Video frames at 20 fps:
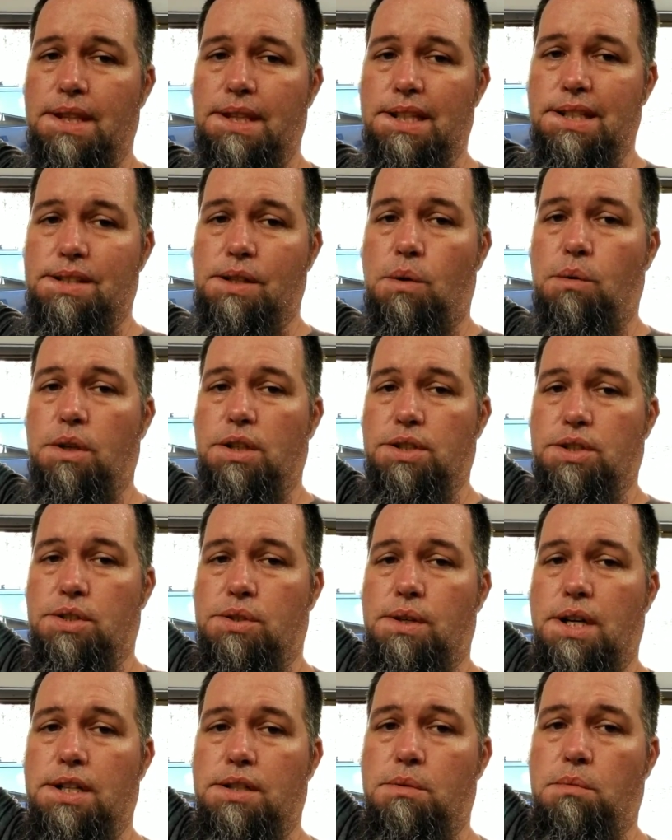This cord is
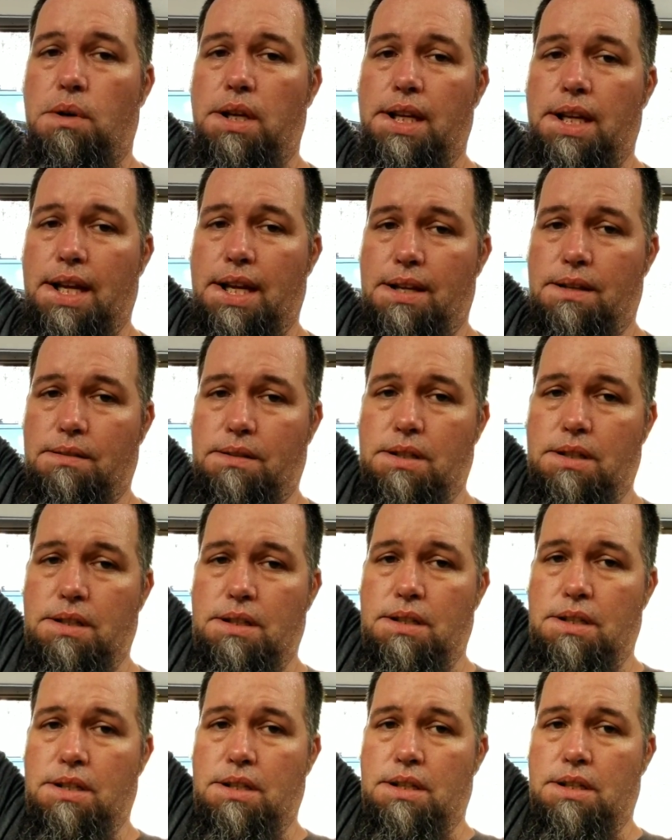stretched way out.
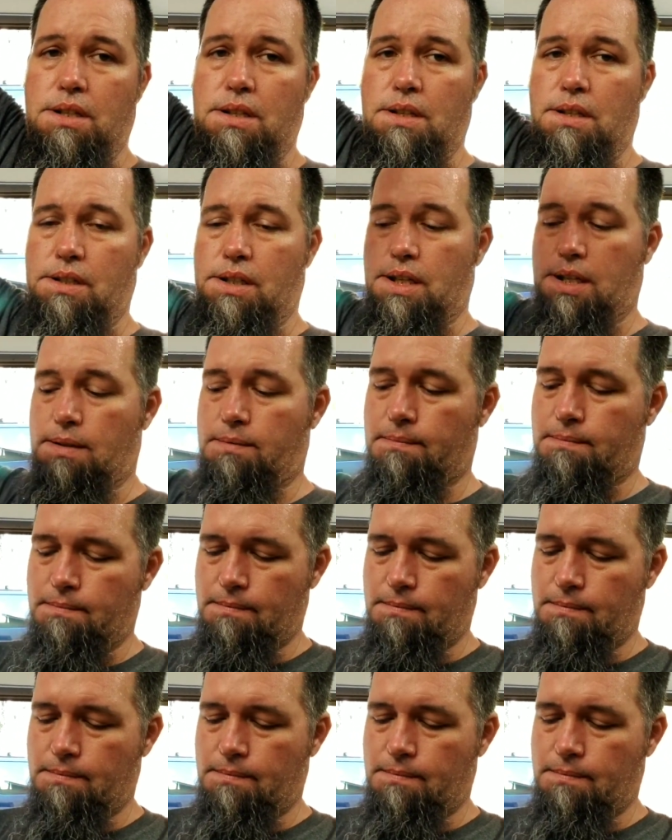Okay.